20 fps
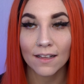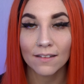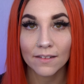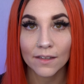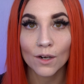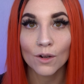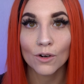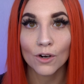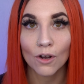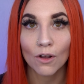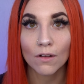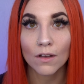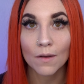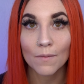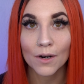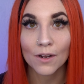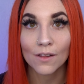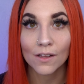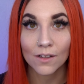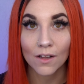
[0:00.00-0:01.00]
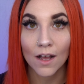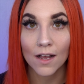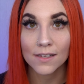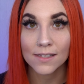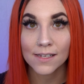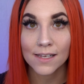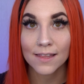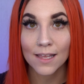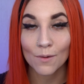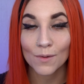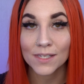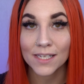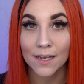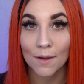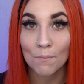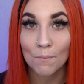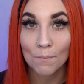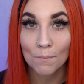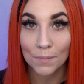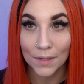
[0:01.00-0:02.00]
a little girl come out of the closet that was like
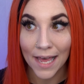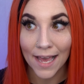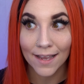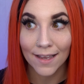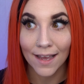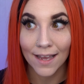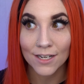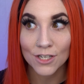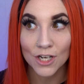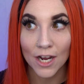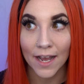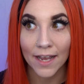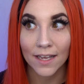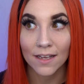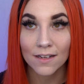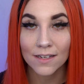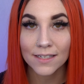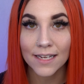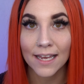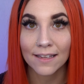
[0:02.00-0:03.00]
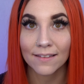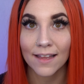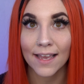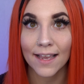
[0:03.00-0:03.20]
a black eyed child and